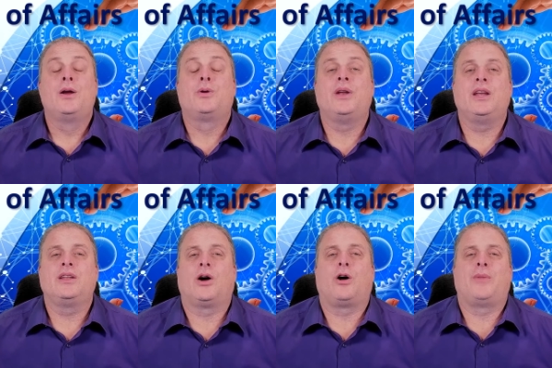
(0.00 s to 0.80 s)
Greeting
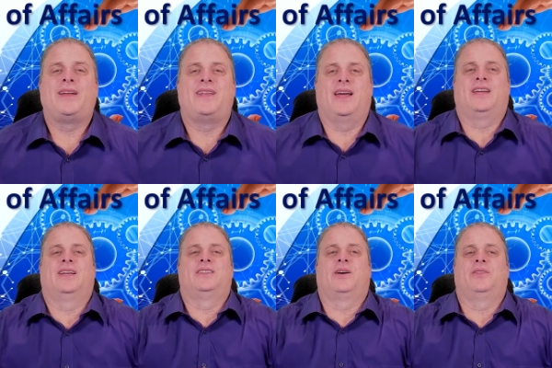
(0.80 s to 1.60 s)
to all my tech
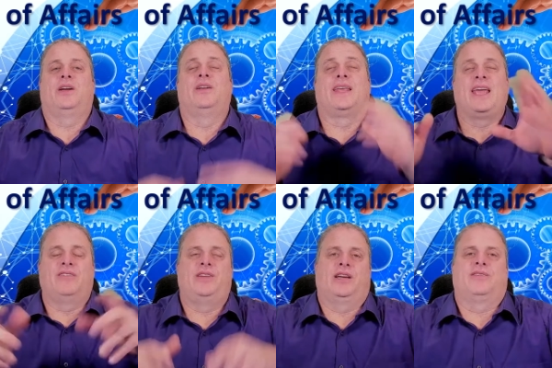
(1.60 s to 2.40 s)
heads out there in the Kev
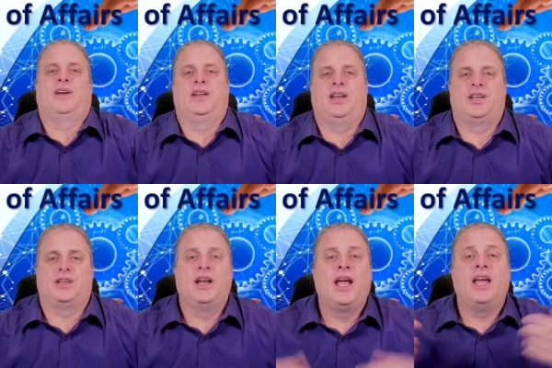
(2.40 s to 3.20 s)
Techify Nation.